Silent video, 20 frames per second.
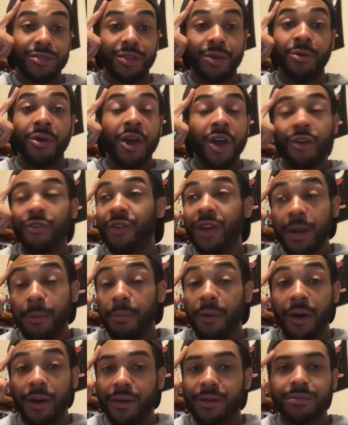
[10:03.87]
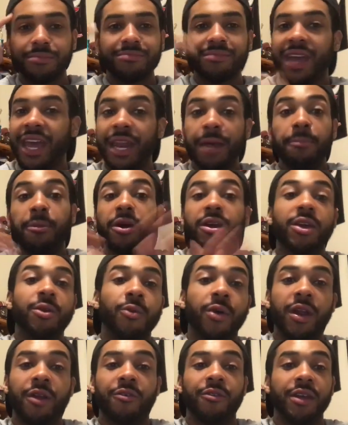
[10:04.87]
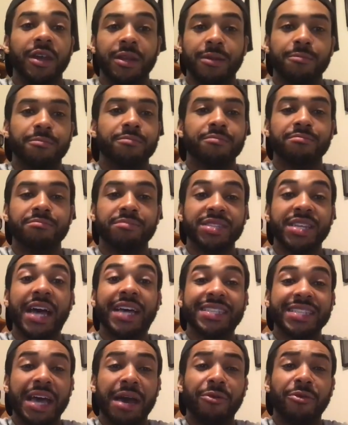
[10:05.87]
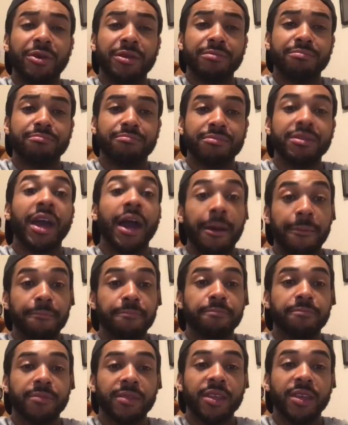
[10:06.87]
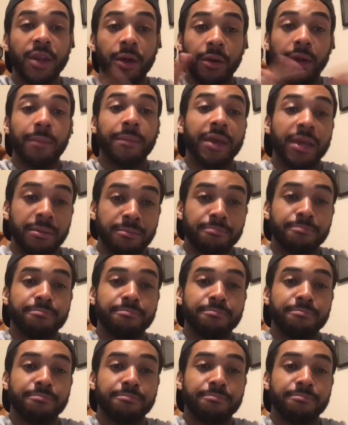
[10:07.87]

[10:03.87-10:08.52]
So, read a book, any book you want to read, besides that one. Yeah, you know what I mean.